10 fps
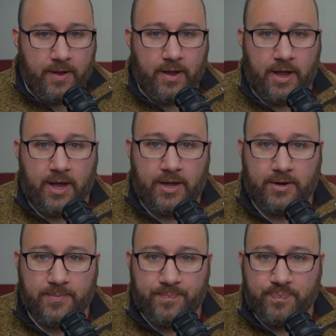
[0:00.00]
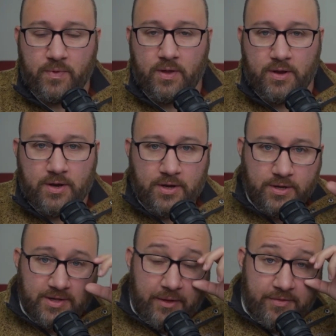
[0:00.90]
And
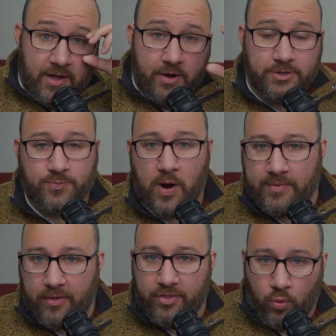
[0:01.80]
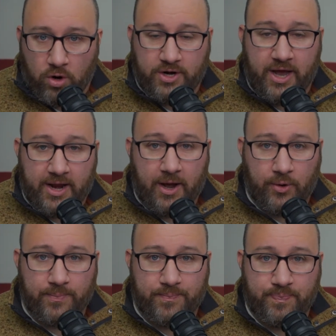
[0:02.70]
now here's the problem. Now that the word got out,